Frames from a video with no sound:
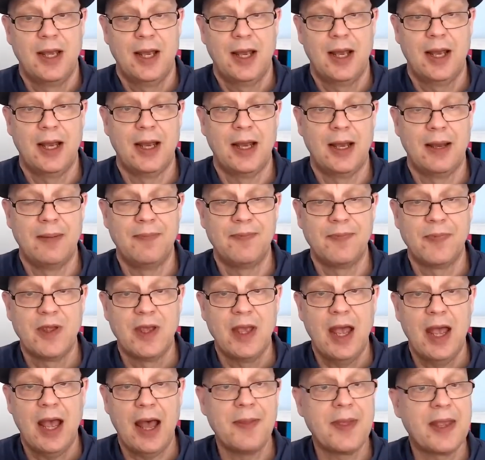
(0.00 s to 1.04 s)
and
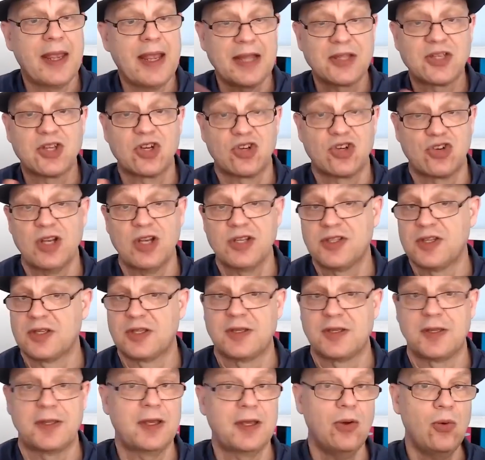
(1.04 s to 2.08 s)
they get to trust us,
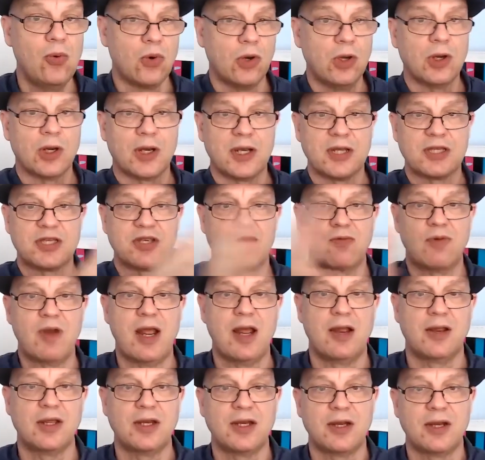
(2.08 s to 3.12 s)
to think, oh, look, it's
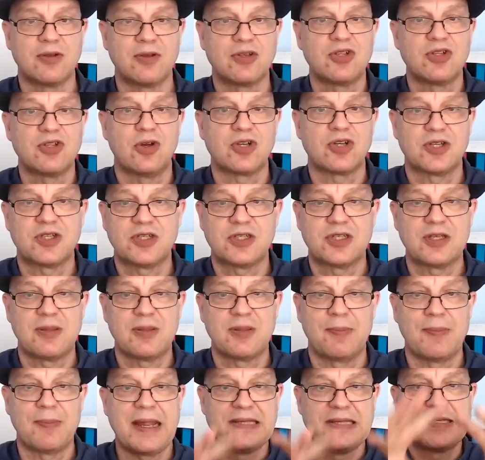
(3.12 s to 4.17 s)
around, you know, it's not just some
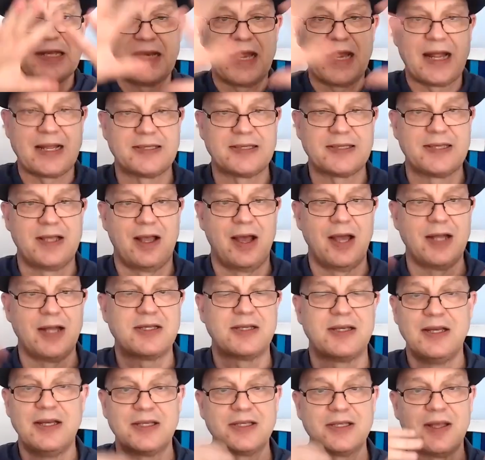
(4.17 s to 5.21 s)
internet site,
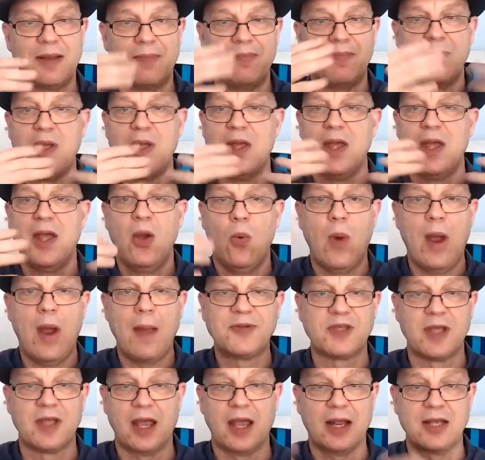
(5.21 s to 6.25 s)
some
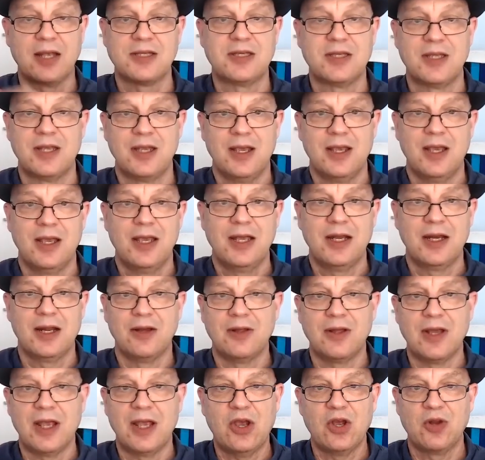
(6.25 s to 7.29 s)
website, because, you know,
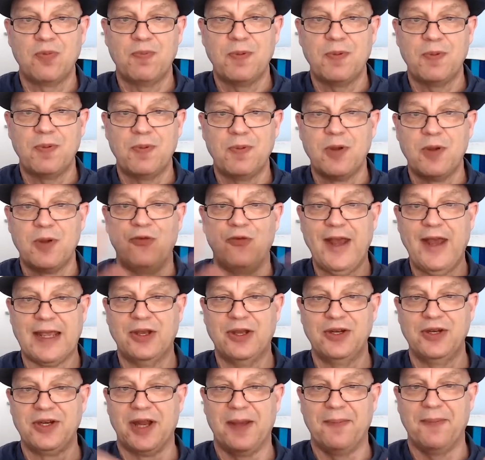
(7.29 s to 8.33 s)
it could be all fake,
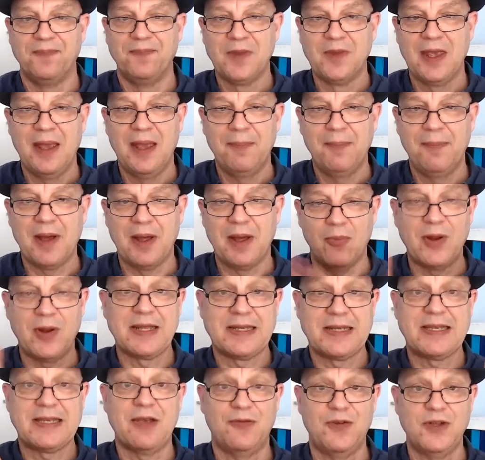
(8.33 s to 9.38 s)
couldn't it? But when they
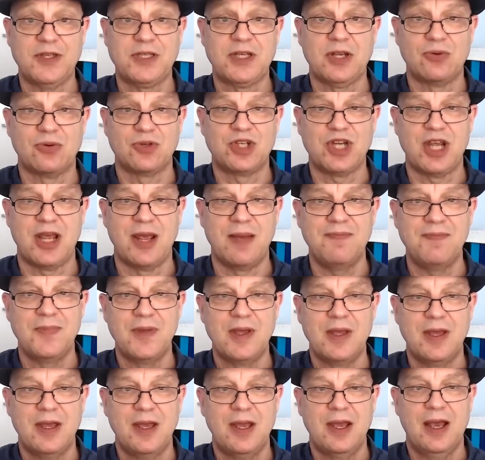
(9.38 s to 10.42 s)
see a physical gym
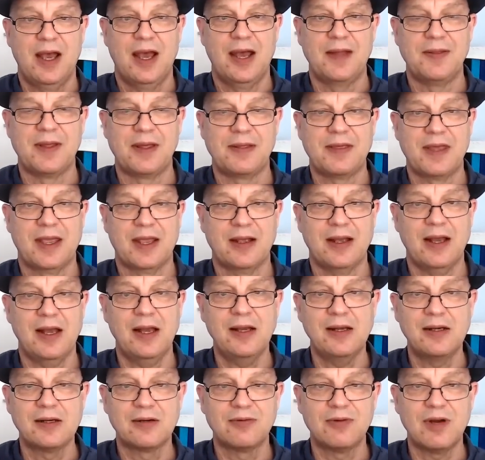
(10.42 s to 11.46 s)
and they think,
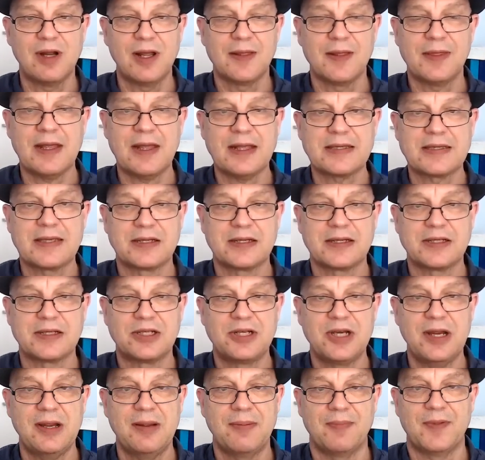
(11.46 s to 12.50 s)
oh, right, that's a
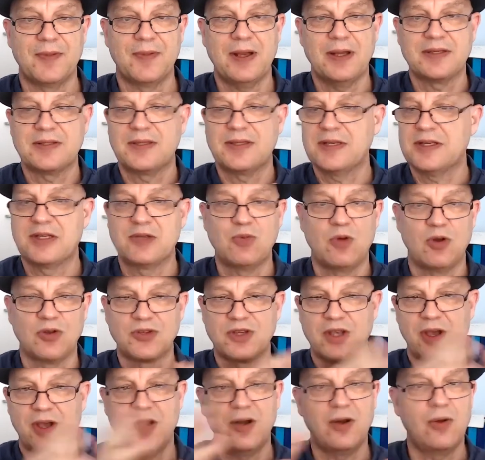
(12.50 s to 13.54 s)
gym, this is
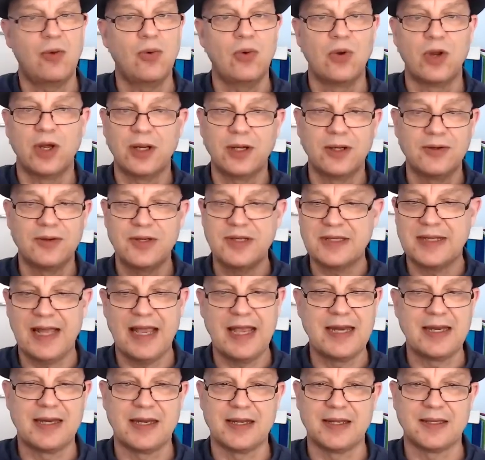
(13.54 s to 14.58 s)
what's going on, all these
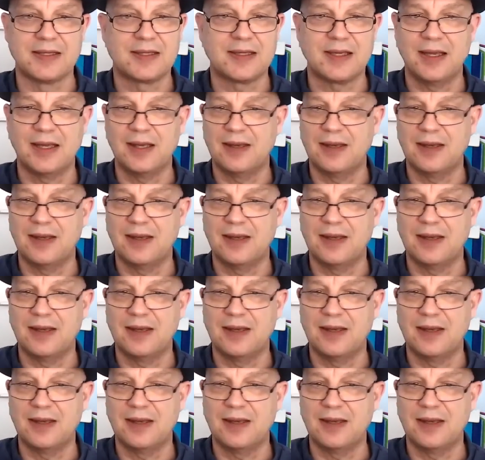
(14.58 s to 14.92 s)
ladies,